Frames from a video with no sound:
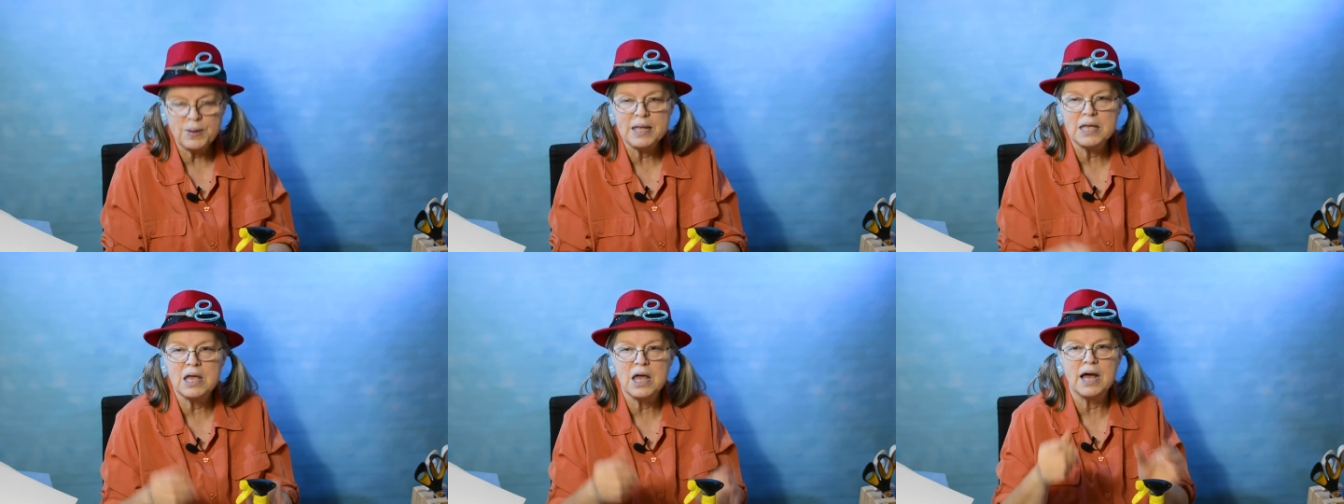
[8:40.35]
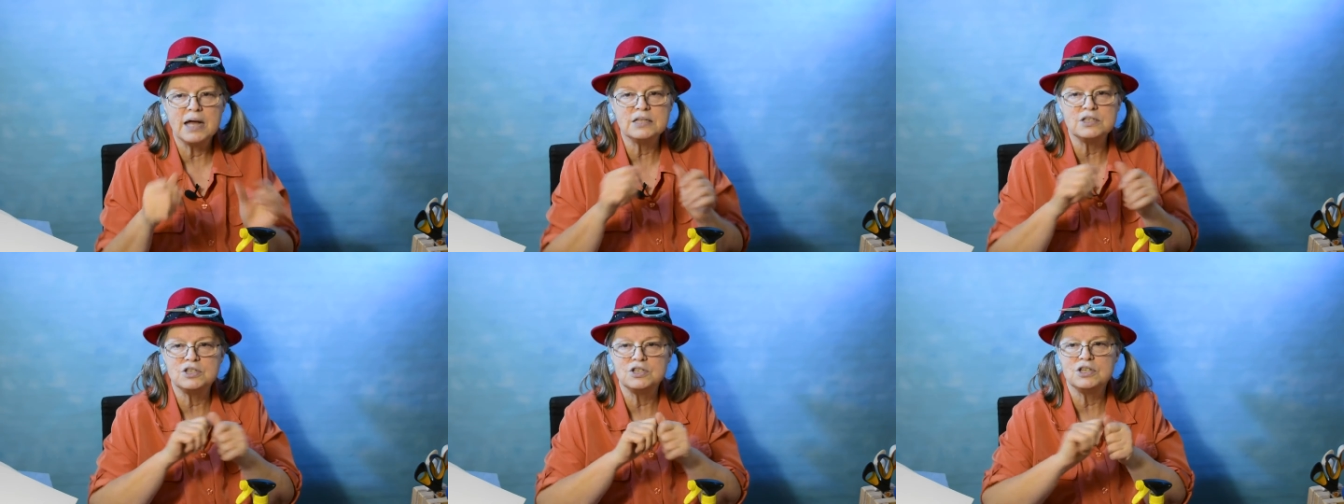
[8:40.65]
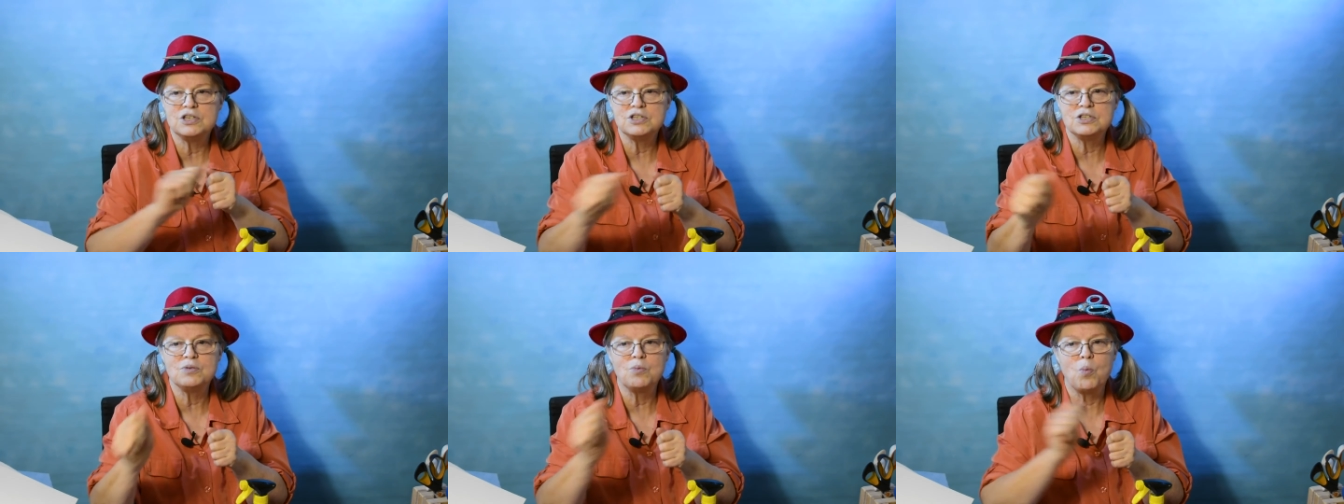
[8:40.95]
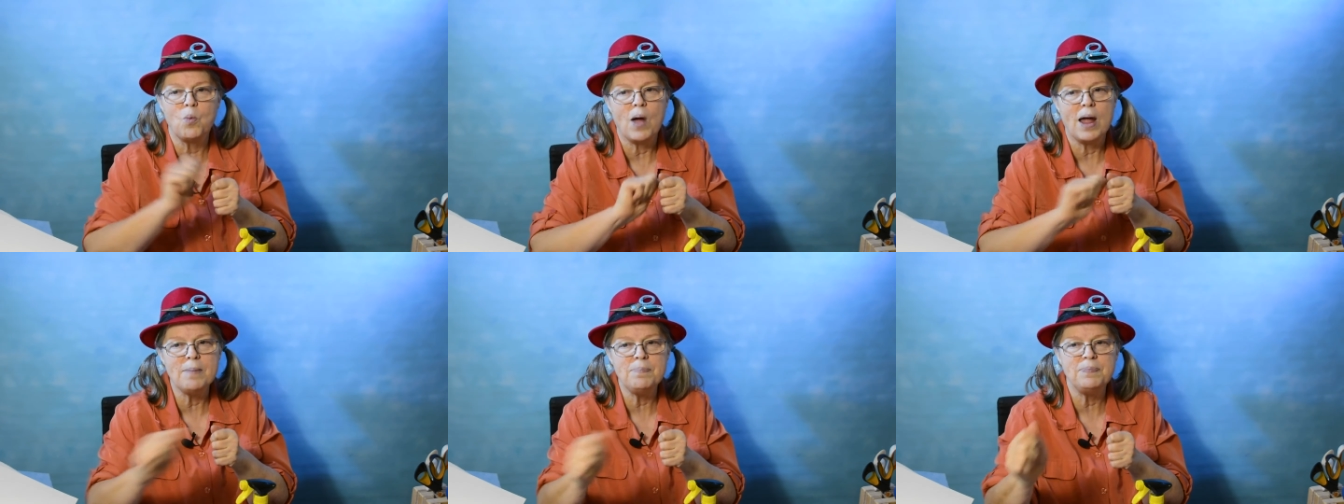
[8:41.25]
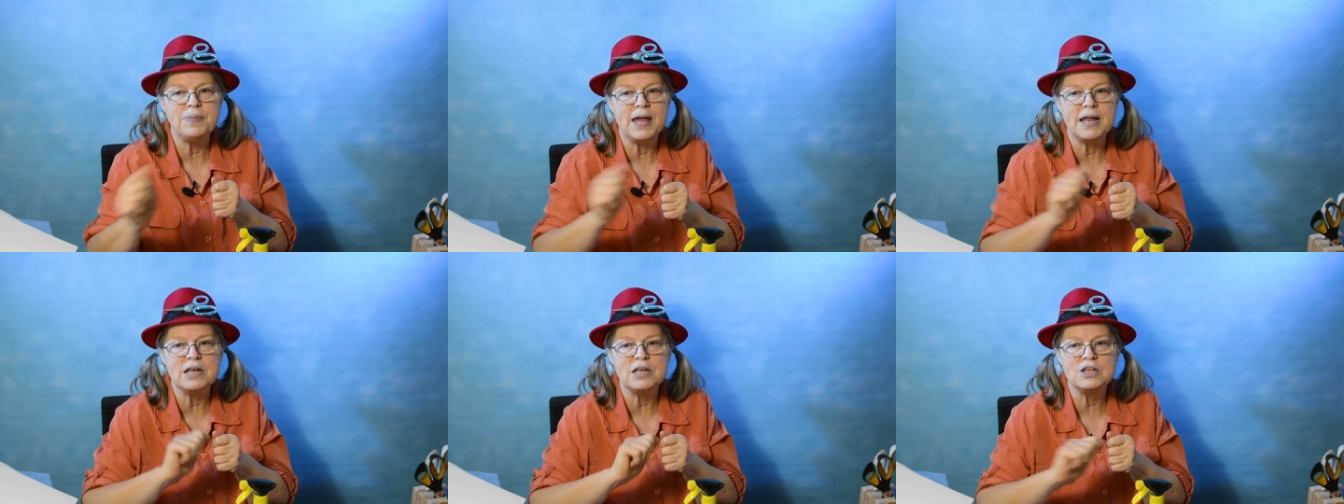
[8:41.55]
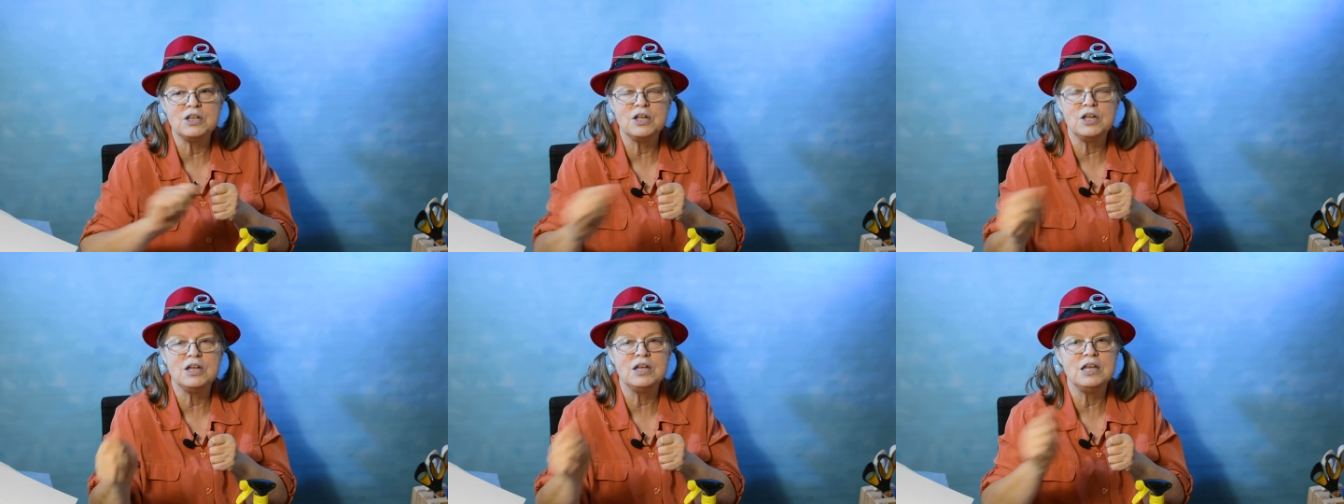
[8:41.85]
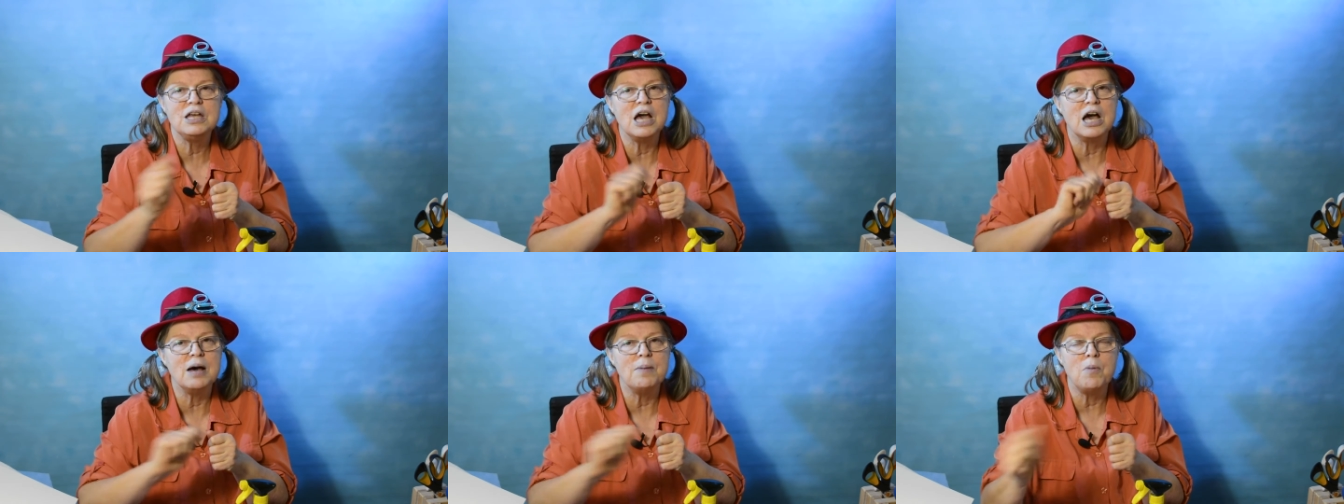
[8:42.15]
cuts. Just wipe that
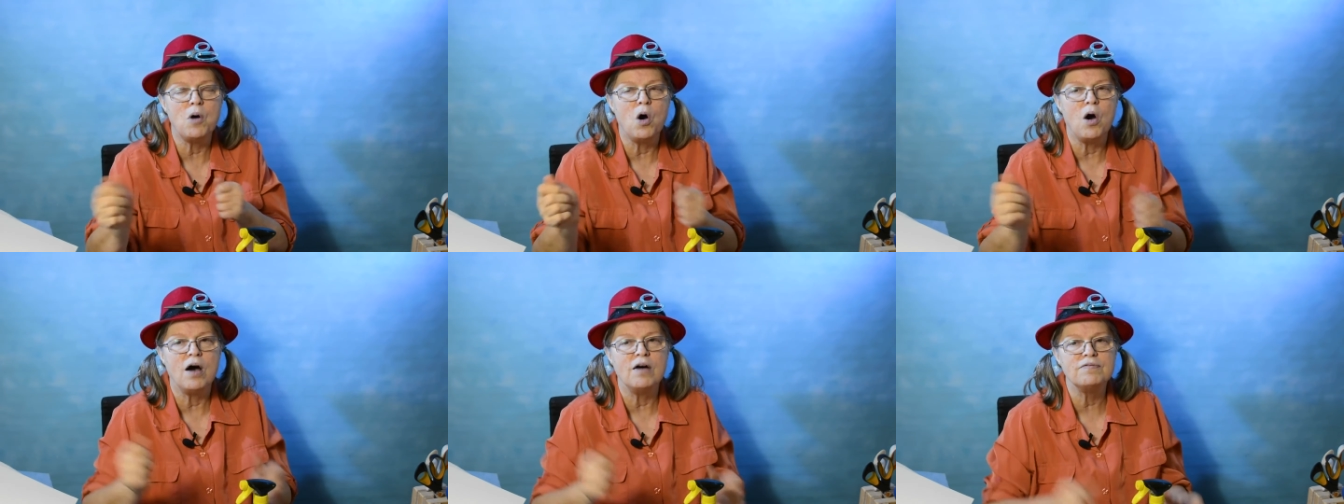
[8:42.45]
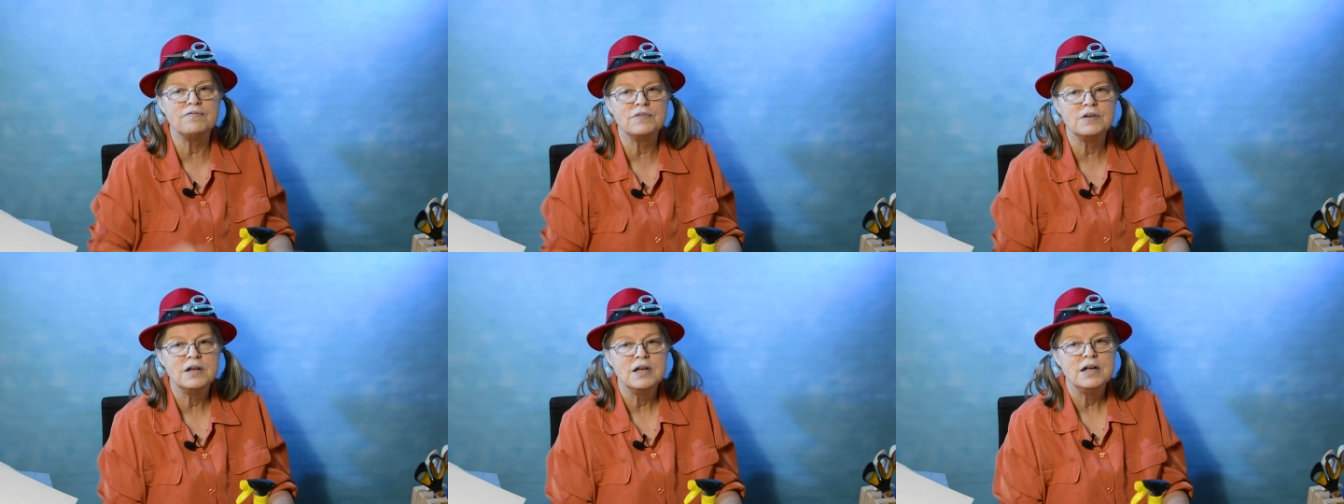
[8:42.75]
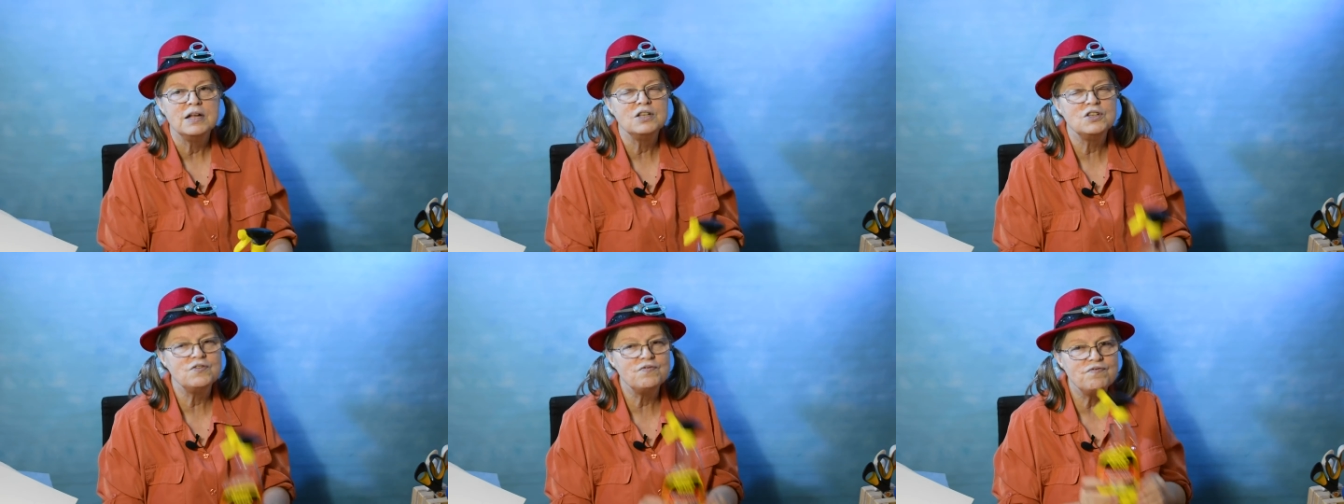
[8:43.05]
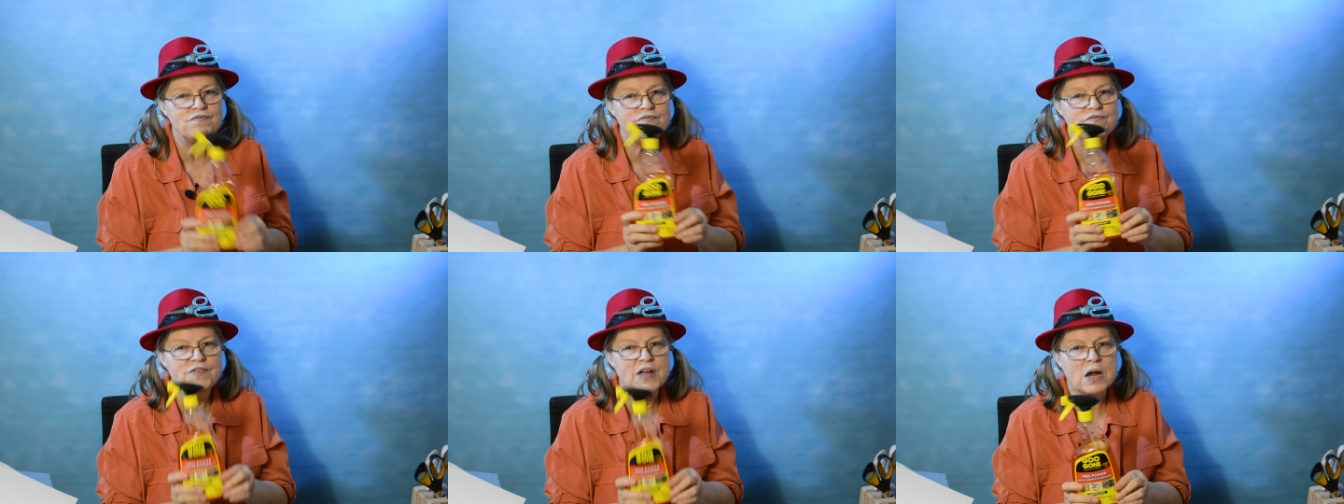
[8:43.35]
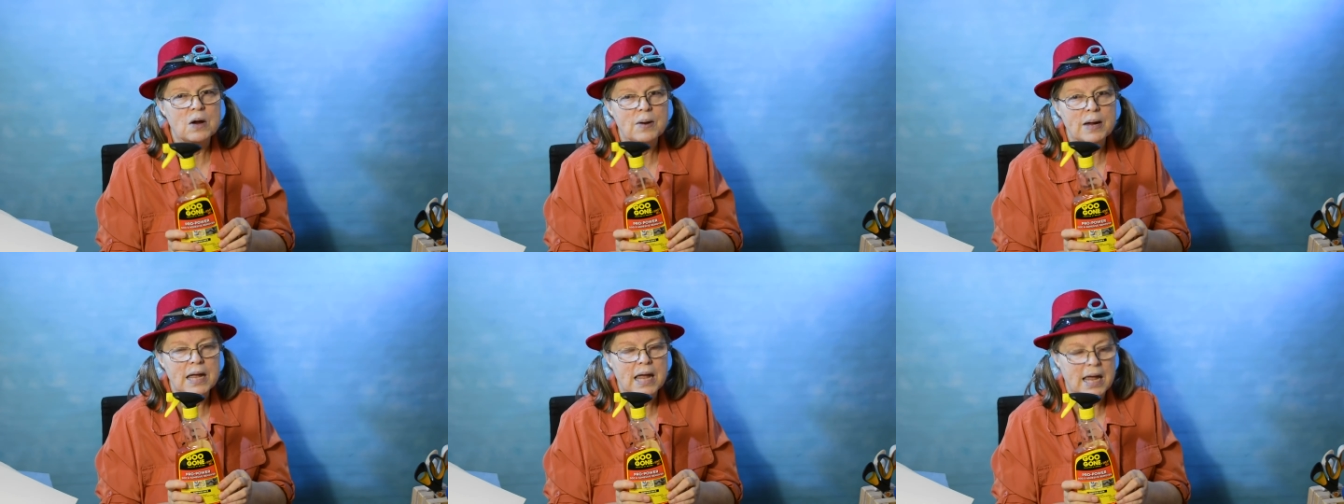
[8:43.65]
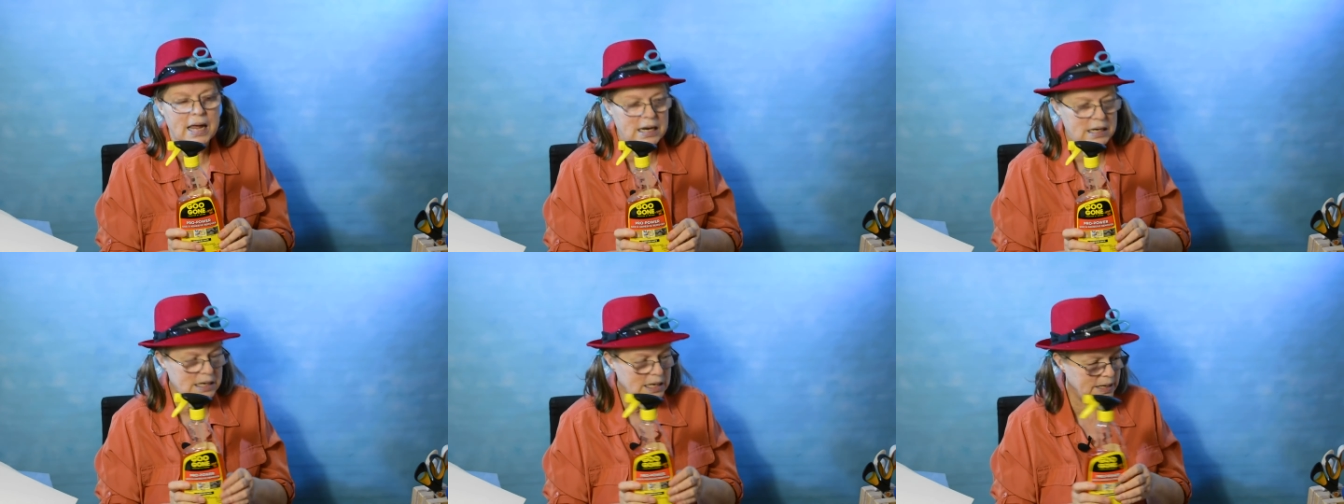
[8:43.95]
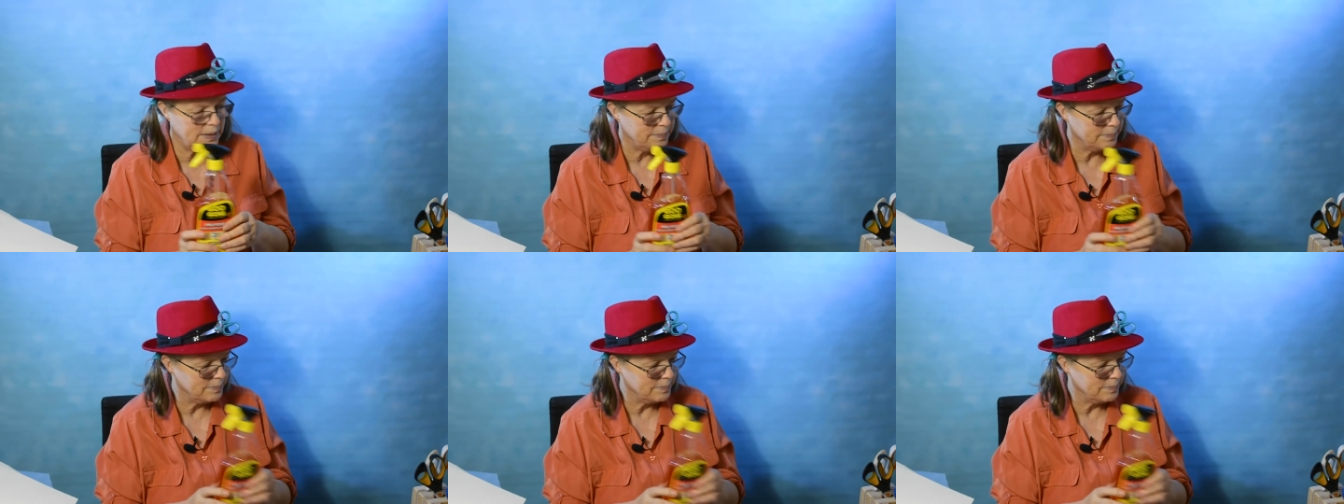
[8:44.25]
gum off. It's very handy.